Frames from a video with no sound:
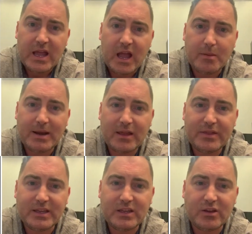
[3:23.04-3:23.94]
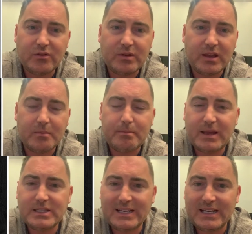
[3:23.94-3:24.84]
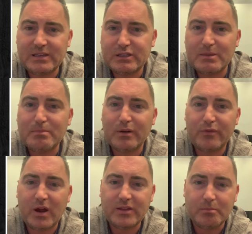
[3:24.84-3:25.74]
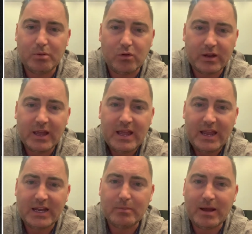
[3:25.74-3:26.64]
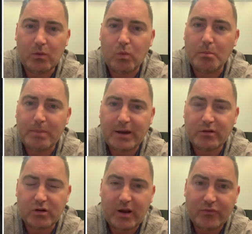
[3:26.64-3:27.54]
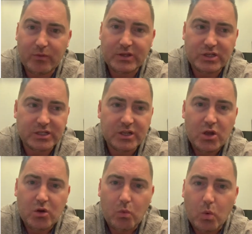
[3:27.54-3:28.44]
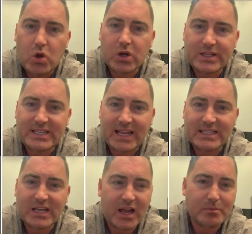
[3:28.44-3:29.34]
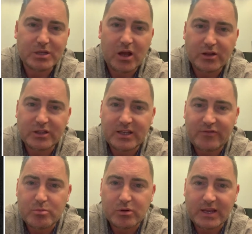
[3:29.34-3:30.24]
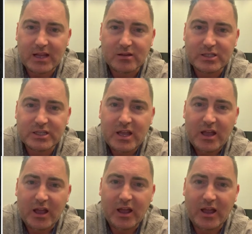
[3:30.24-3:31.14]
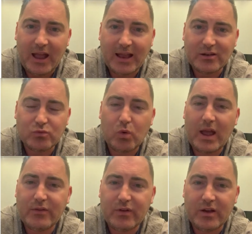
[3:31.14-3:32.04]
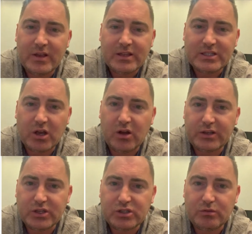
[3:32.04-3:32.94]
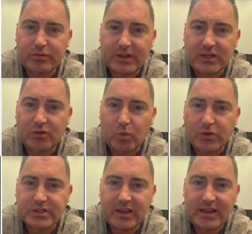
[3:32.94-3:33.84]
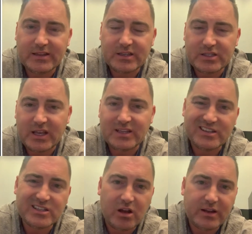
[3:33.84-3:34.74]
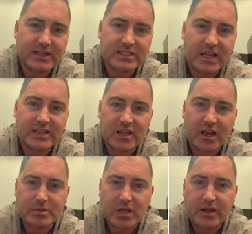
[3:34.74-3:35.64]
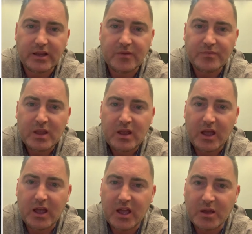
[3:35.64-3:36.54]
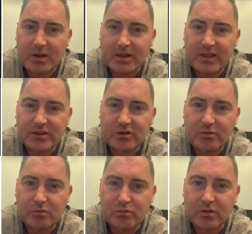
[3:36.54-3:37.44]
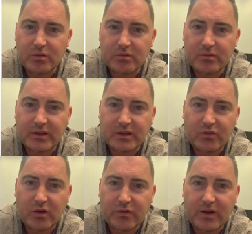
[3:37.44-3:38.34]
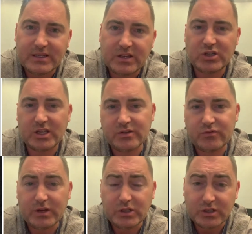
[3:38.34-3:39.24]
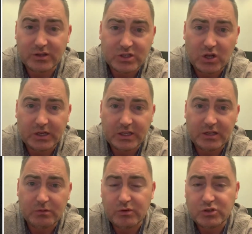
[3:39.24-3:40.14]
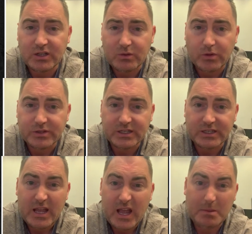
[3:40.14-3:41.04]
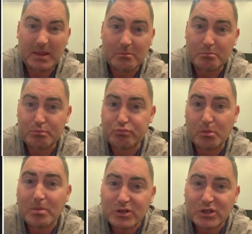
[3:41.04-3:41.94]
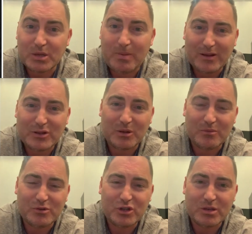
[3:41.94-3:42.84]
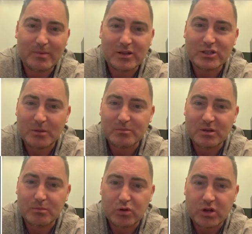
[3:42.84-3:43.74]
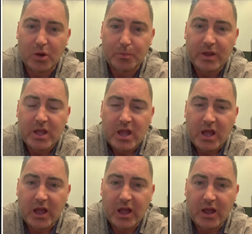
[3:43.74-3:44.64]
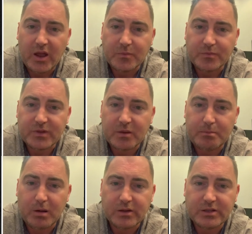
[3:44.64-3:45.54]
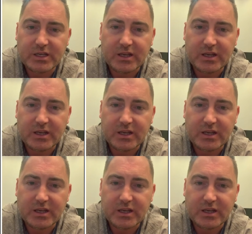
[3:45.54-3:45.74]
I mean, I think you can basically simplify the book in about one paragraph, which is work 10 times harder than everybody else, and whatever targets you think you want to hit, set your targets 10 times higher, and then you've got a fighting chance of reaching the target that you originally wanted. I mean, that probably just about sums the book up. But